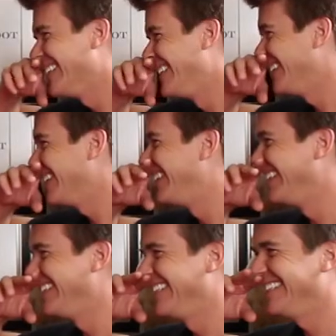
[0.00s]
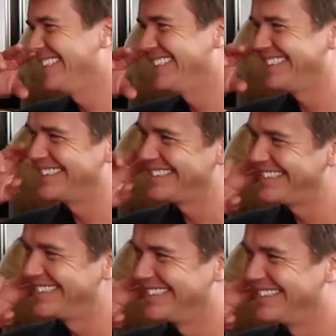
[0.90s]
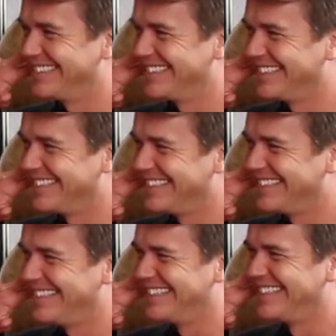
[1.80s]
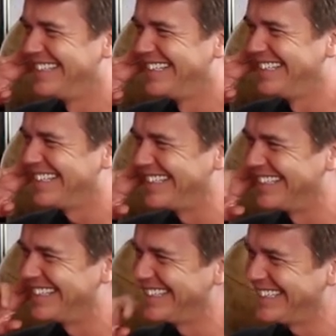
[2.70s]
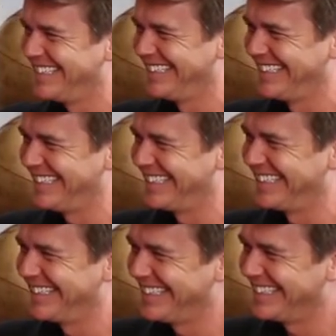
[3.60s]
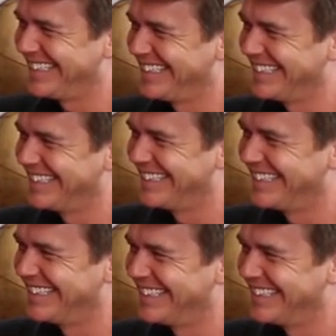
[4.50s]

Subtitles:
No words are spoken by the person on screen.